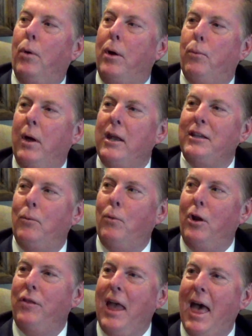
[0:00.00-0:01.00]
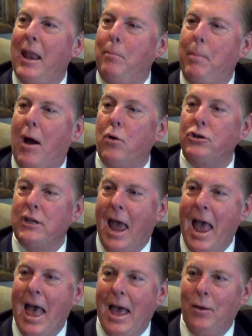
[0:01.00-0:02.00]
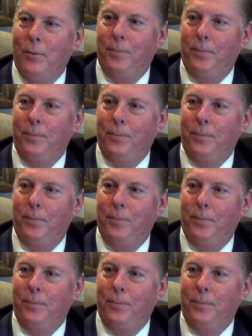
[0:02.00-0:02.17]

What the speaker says: what are the added powers, and